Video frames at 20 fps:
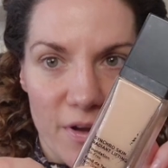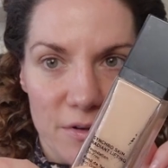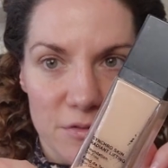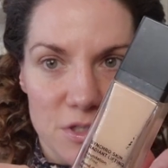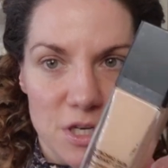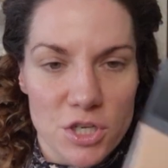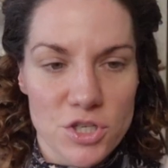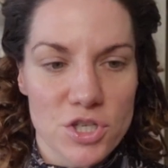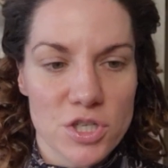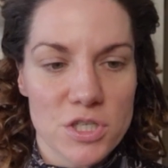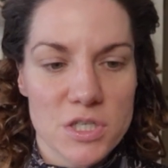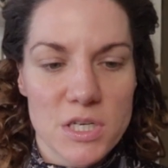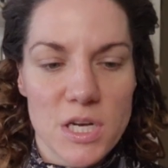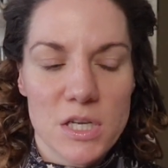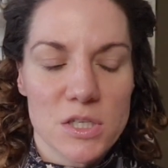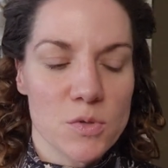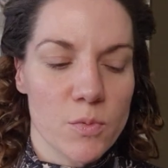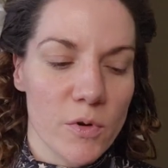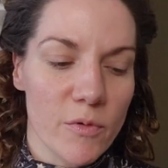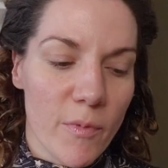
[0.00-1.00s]
foundation
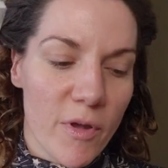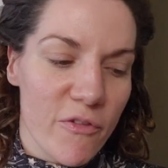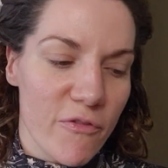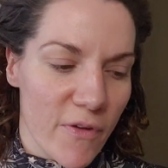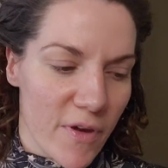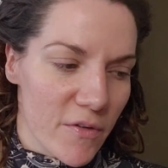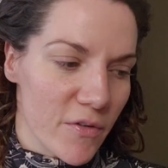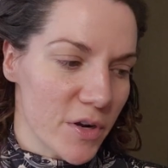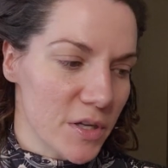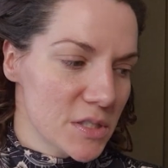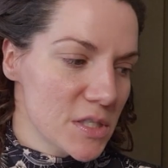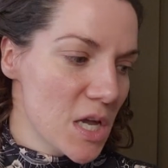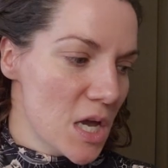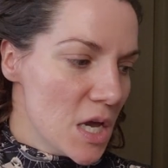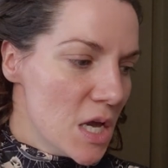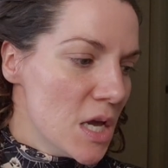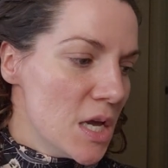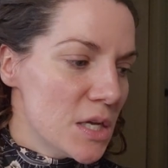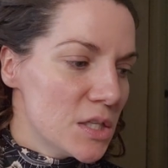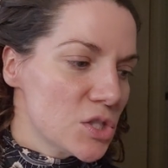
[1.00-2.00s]
today. It's one of my favorites.
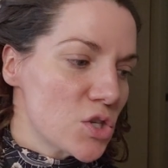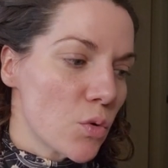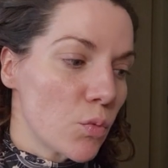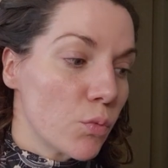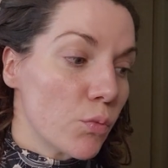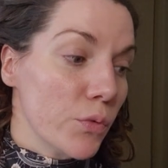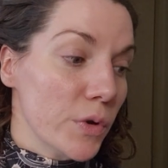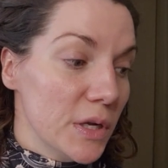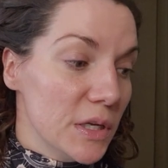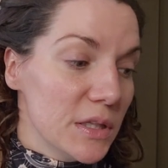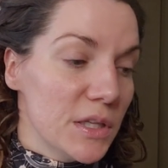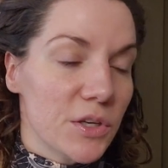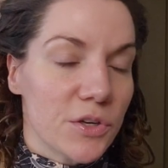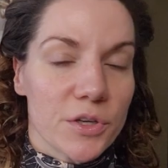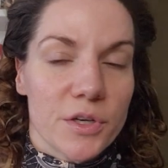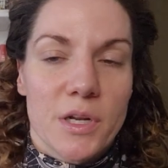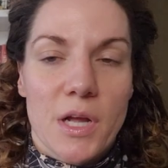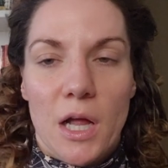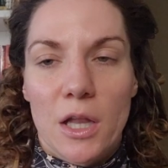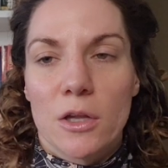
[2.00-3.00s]
It's a really
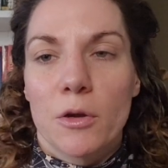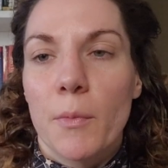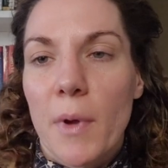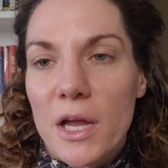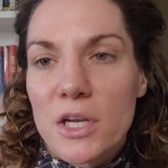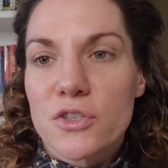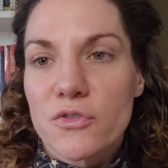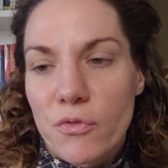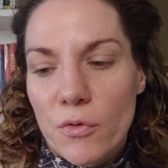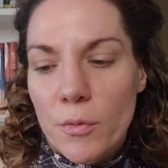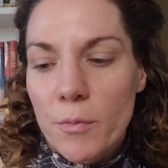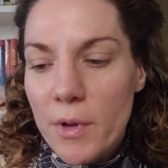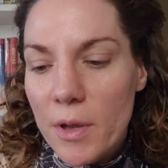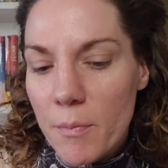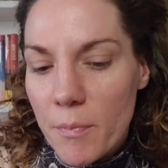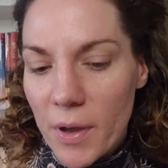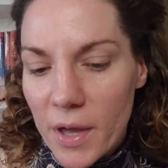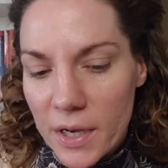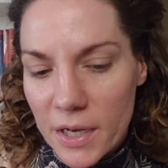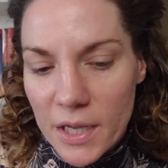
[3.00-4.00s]
good color match for
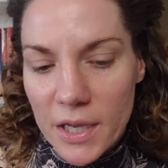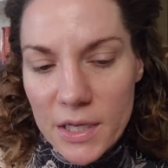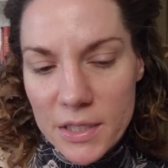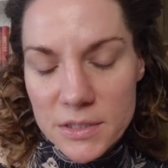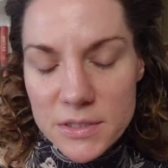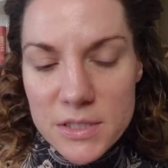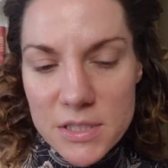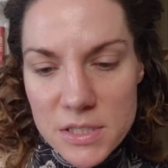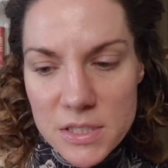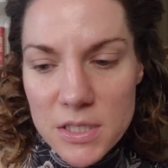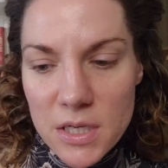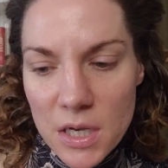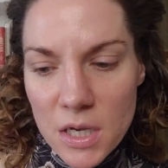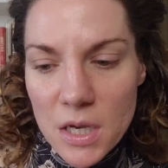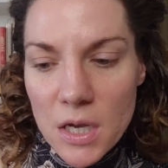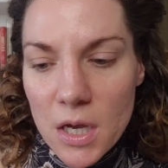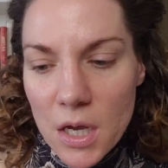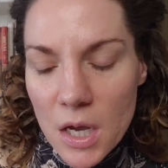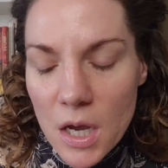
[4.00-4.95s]
me, but it's